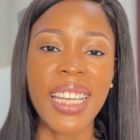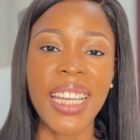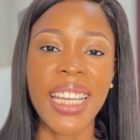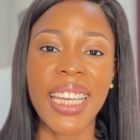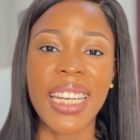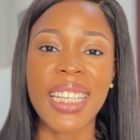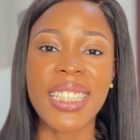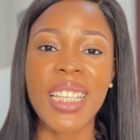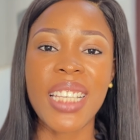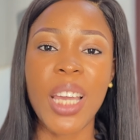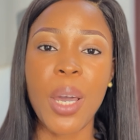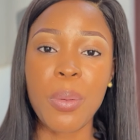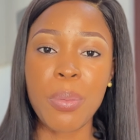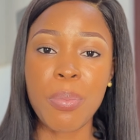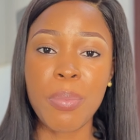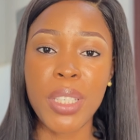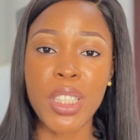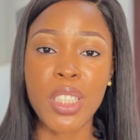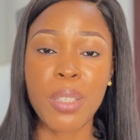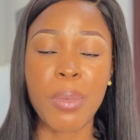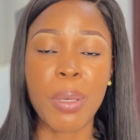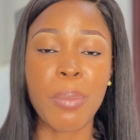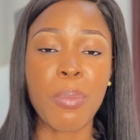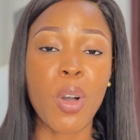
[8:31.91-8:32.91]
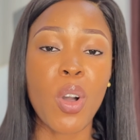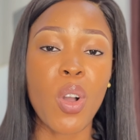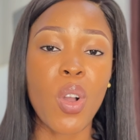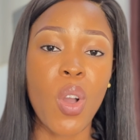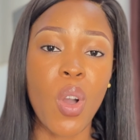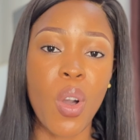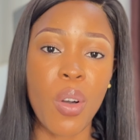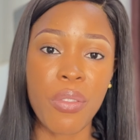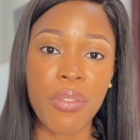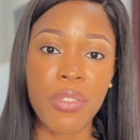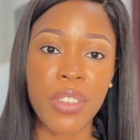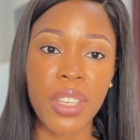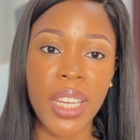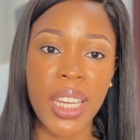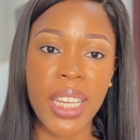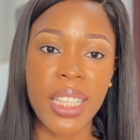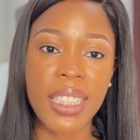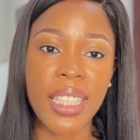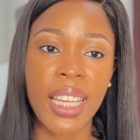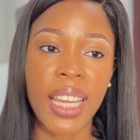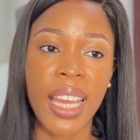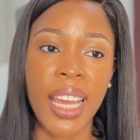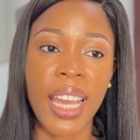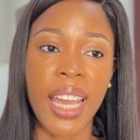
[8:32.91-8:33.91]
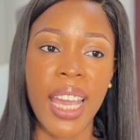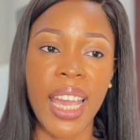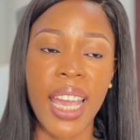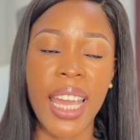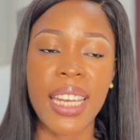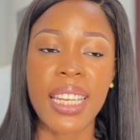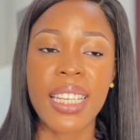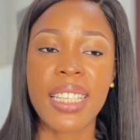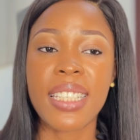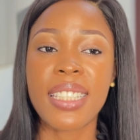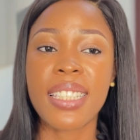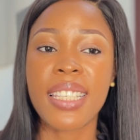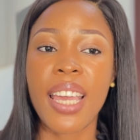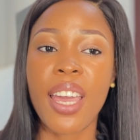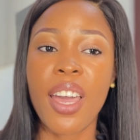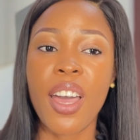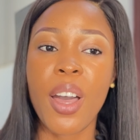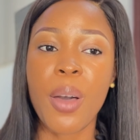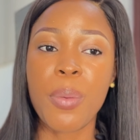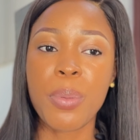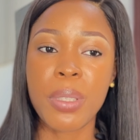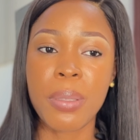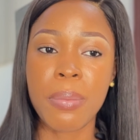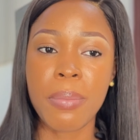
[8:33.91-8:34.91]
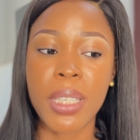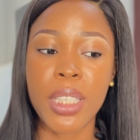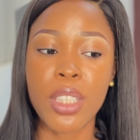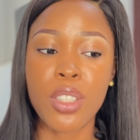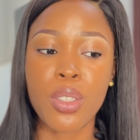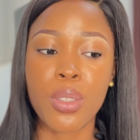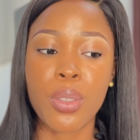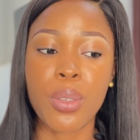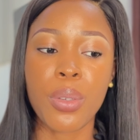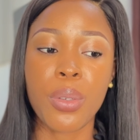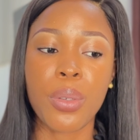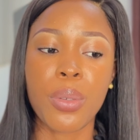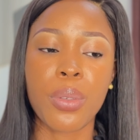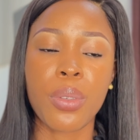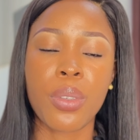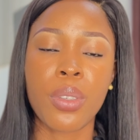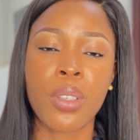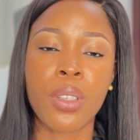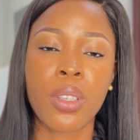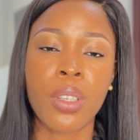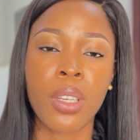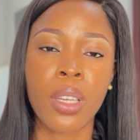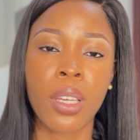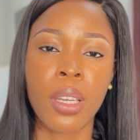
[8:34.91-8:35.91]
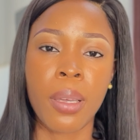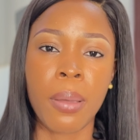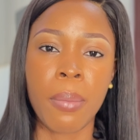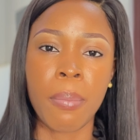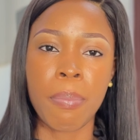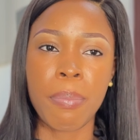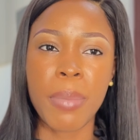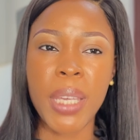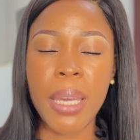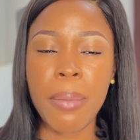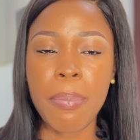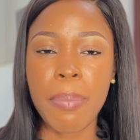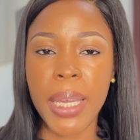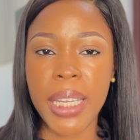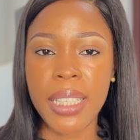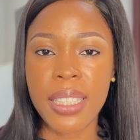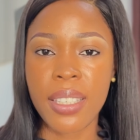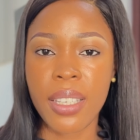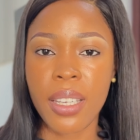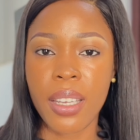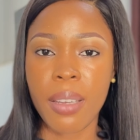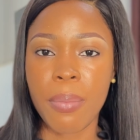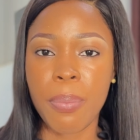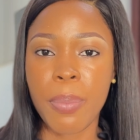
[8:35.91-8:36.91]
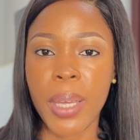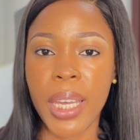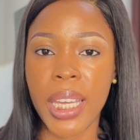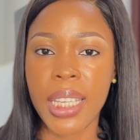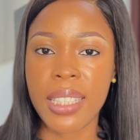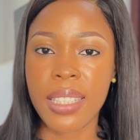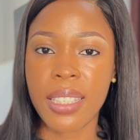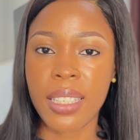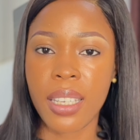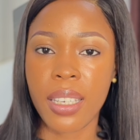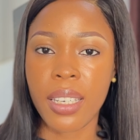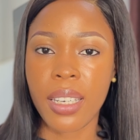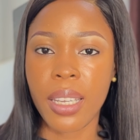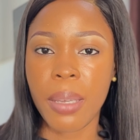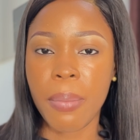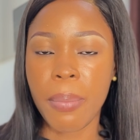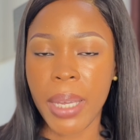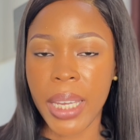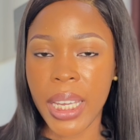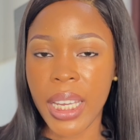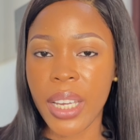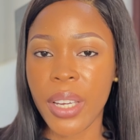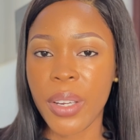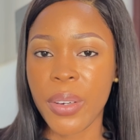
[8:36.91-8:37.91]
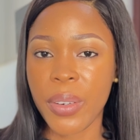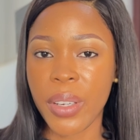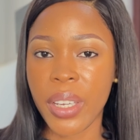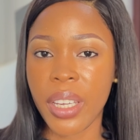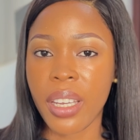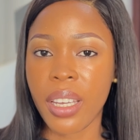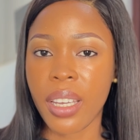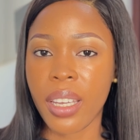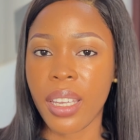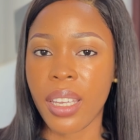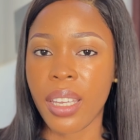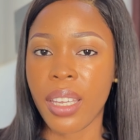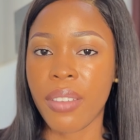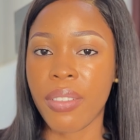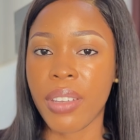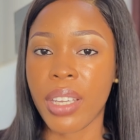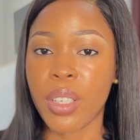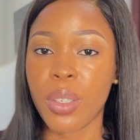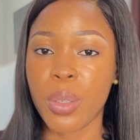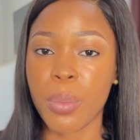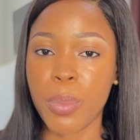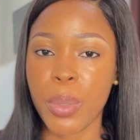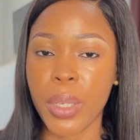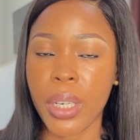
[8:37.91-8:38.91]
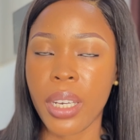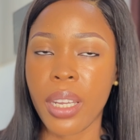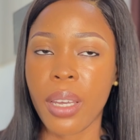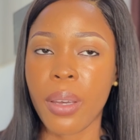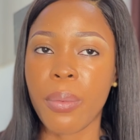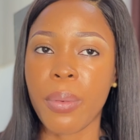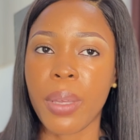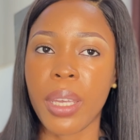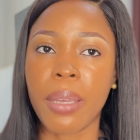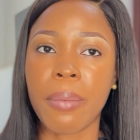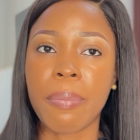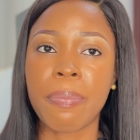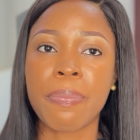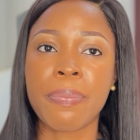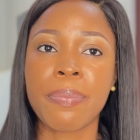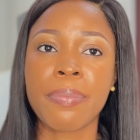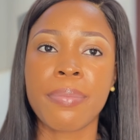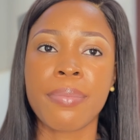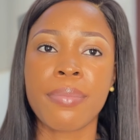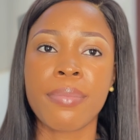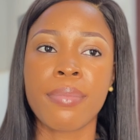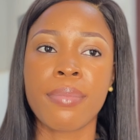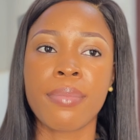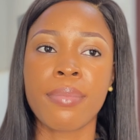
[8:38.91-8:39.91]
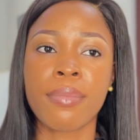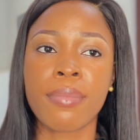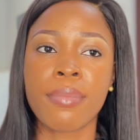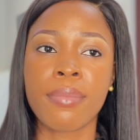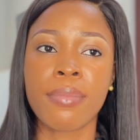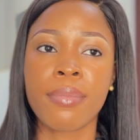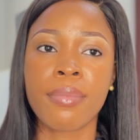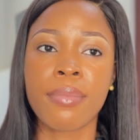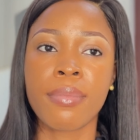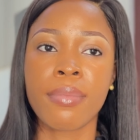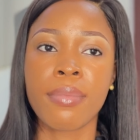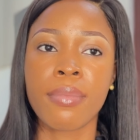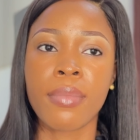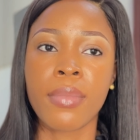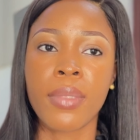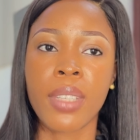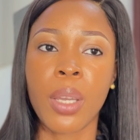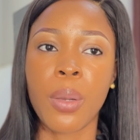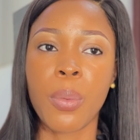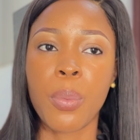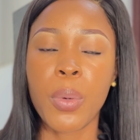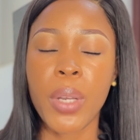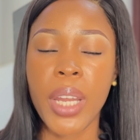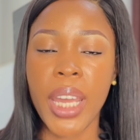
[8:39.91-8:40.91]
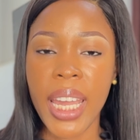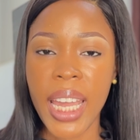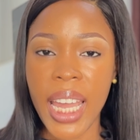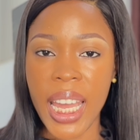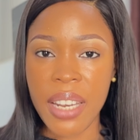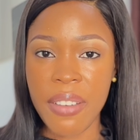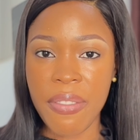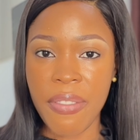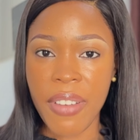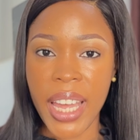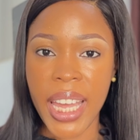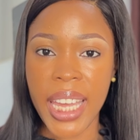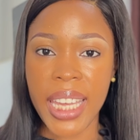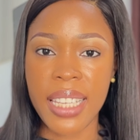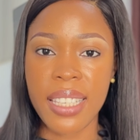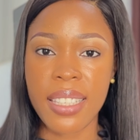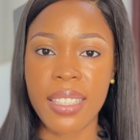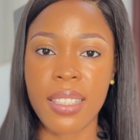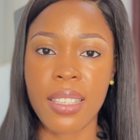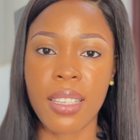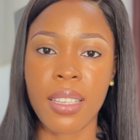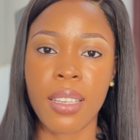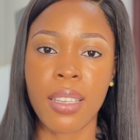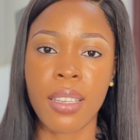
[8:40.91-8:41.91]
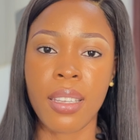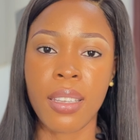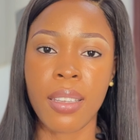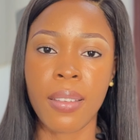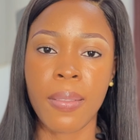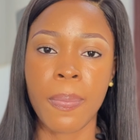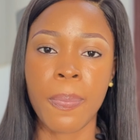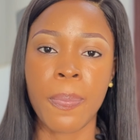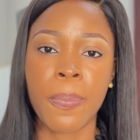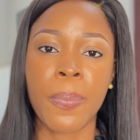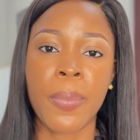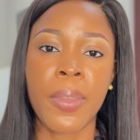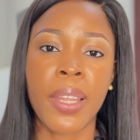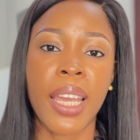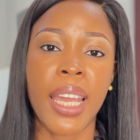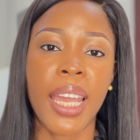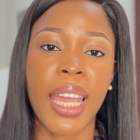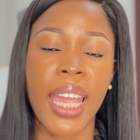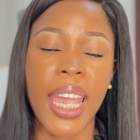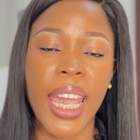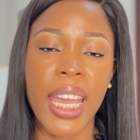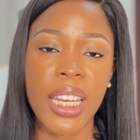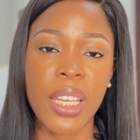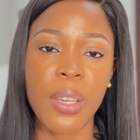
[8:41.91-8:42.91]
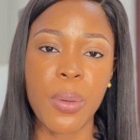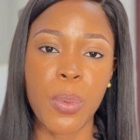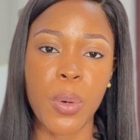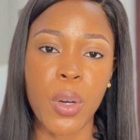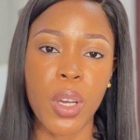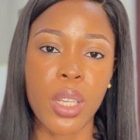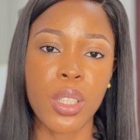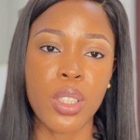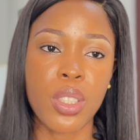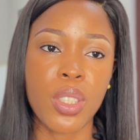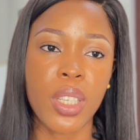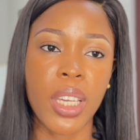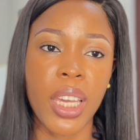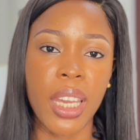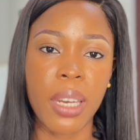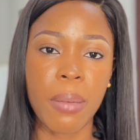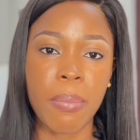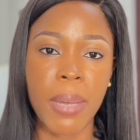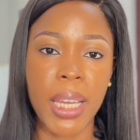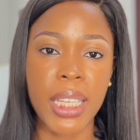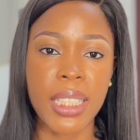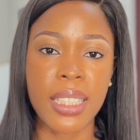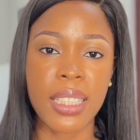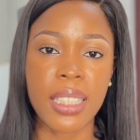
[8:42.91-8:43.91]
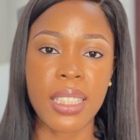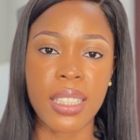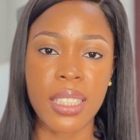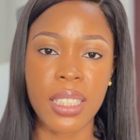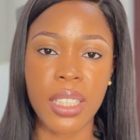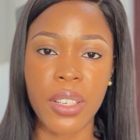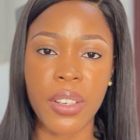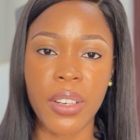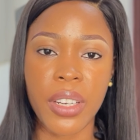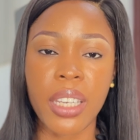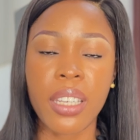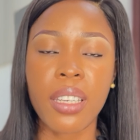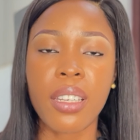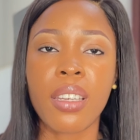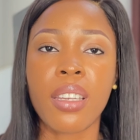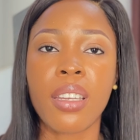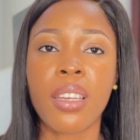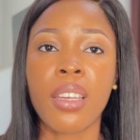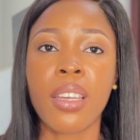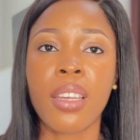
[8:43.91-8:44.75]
to be more confident, and it has helped me to be a better person in my career, if I do put it that way. Would I advise anyone to get a master's degree?